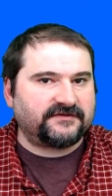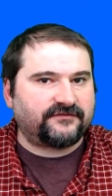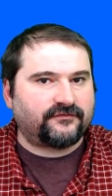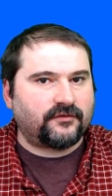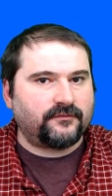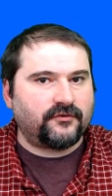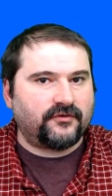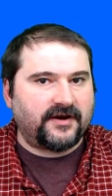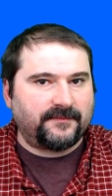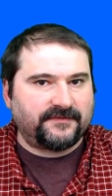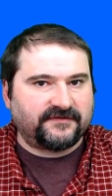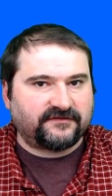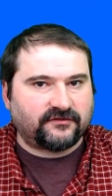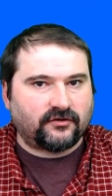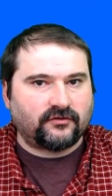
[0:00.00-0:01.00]
from your
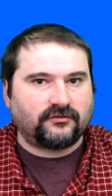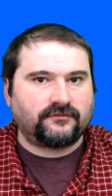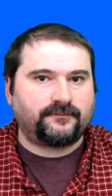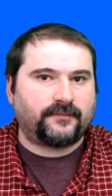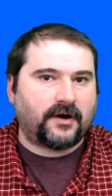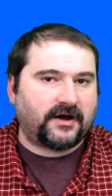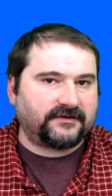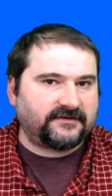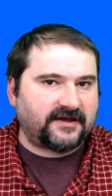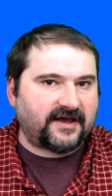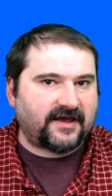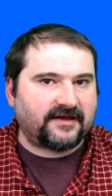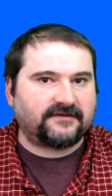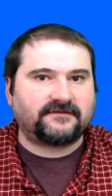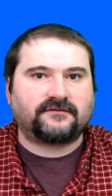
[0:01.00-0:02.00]
episode,
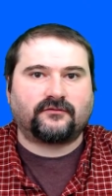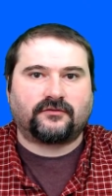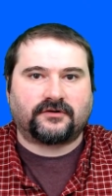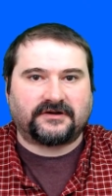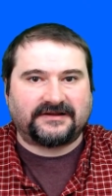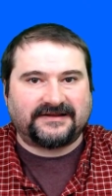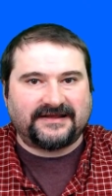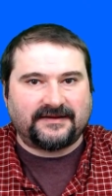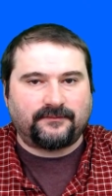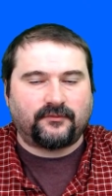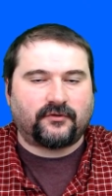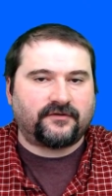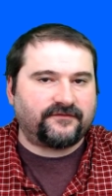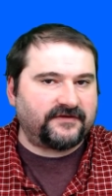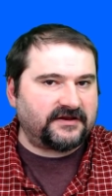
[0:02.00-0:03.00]
podcast, or clip
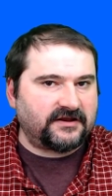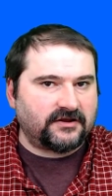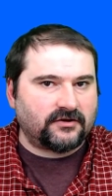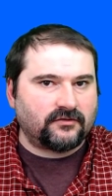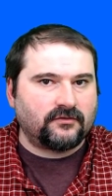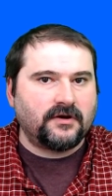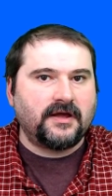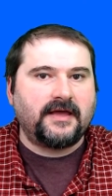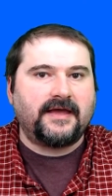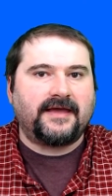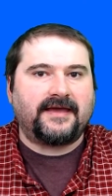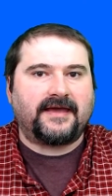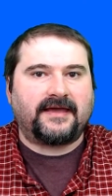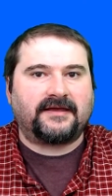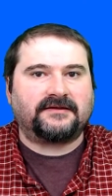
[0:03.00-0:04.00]
or video
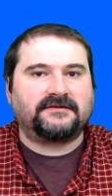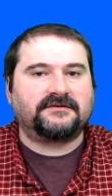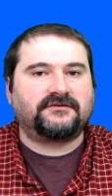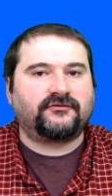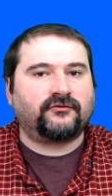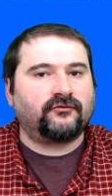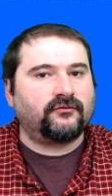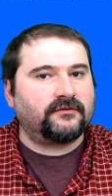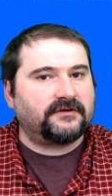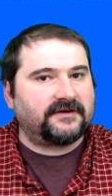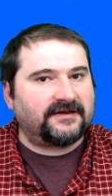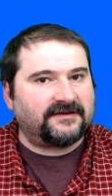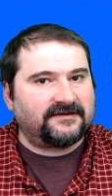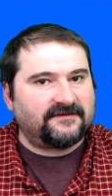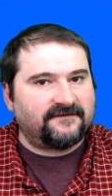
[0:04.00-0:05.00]
into
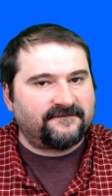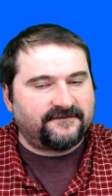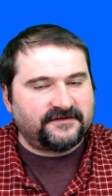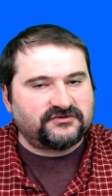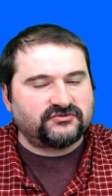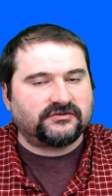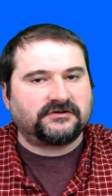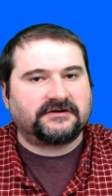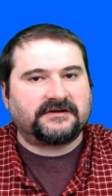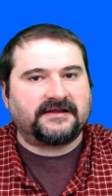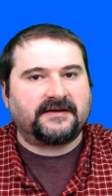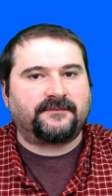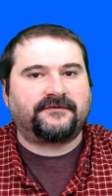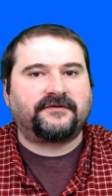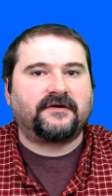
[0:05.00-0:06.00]
individual
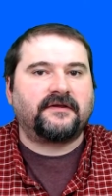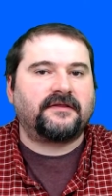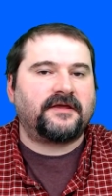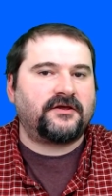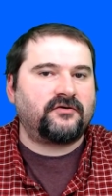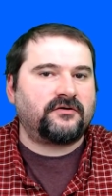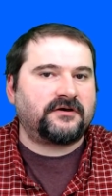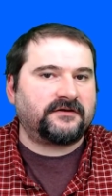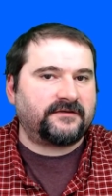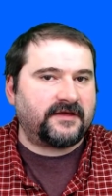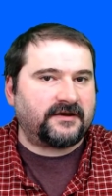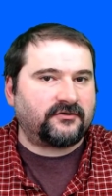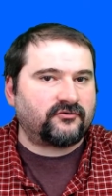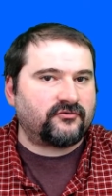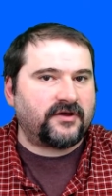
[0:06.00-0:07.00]
clips that you can
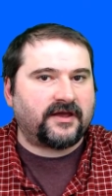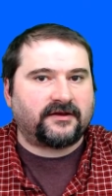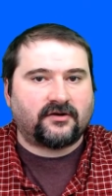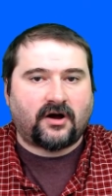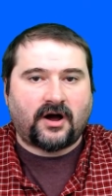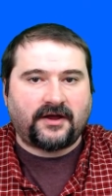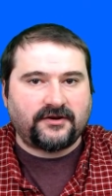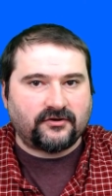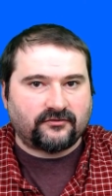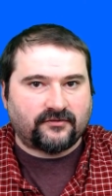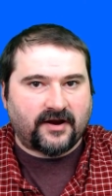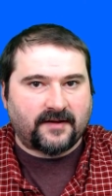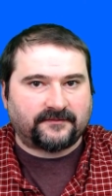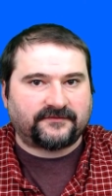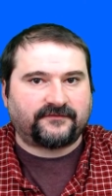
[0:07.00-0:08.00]
then create
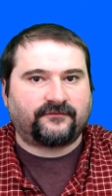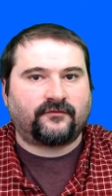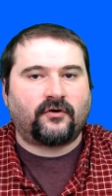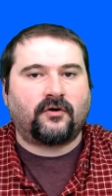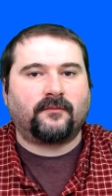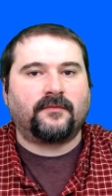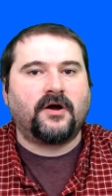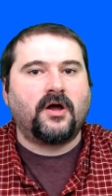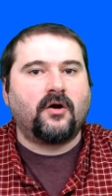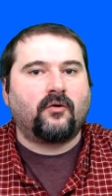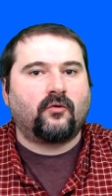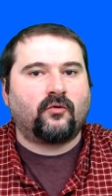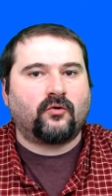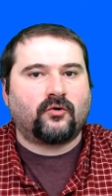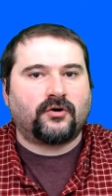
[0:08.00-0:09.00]
audiograms from
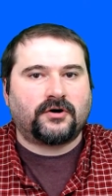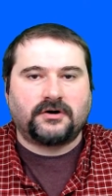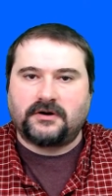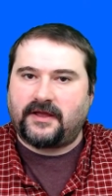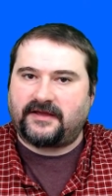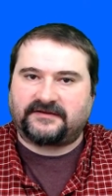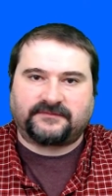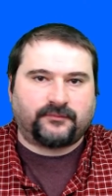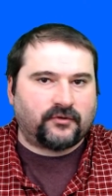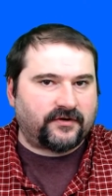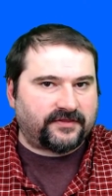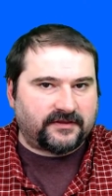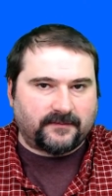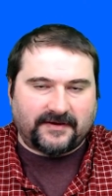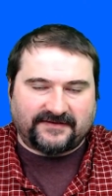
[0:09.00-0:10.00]
or
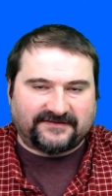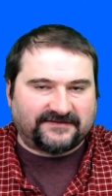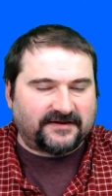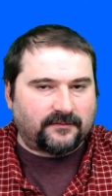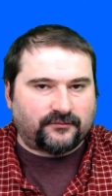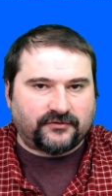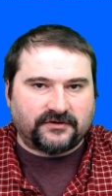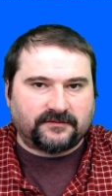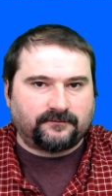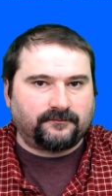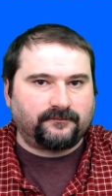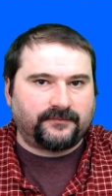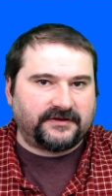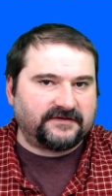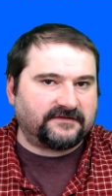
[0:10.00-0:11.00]
export them as separate
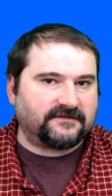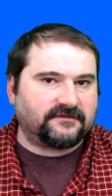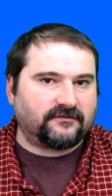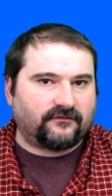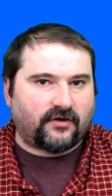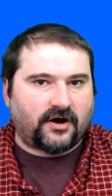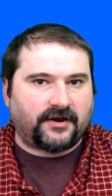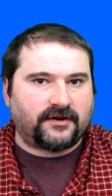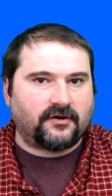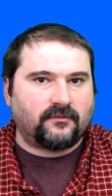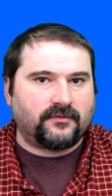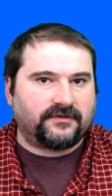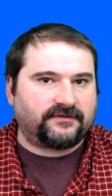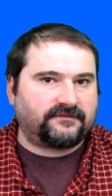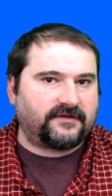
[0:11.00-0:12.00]
pieces of audio
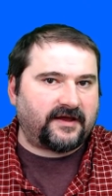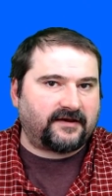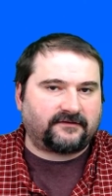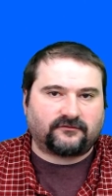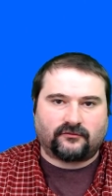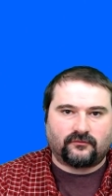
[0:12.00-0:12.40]
with text or